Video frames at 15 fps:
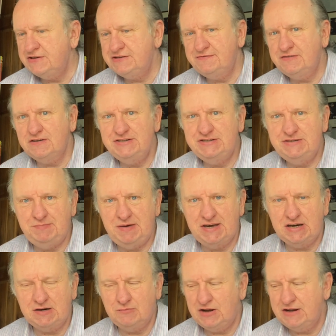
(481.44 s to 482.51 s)
device you
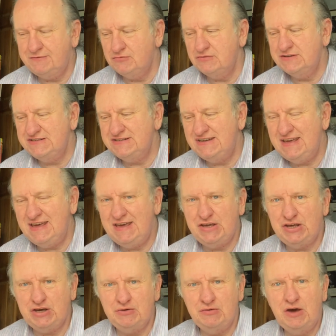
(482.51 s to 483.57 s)
pick up, whatever one's near
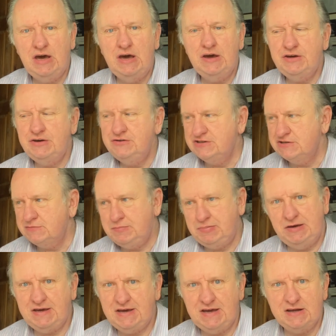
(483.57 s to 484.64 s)
you, you just
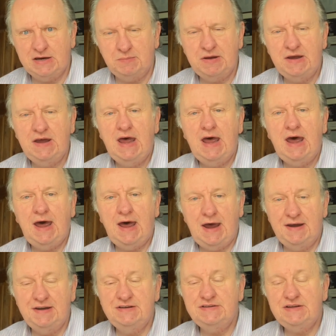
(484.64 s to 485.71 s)
pick it up
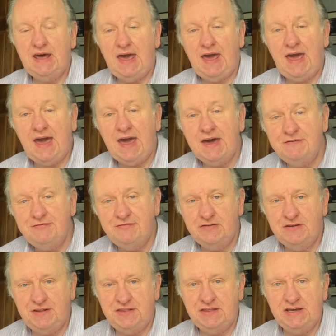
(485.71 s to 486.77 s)
and
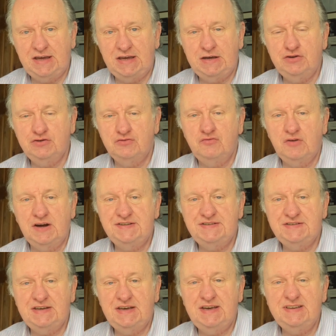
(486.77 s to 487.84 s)
everything you're
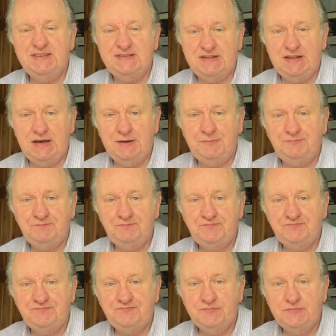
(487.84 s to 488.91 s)
writing is there.
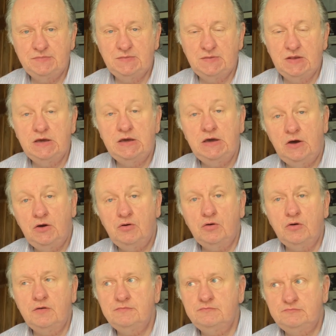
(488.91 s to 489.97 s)

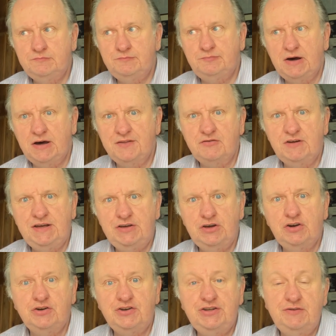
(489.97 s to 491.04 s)
Or part three, you
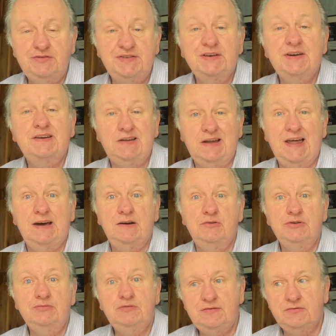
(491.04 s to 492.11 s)
could use the cloud.
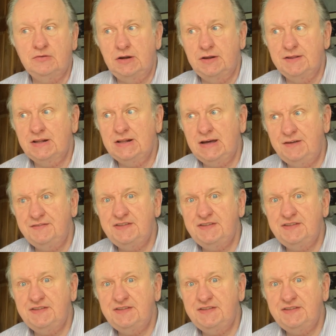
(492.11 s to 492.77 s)
We've all heard the cloud.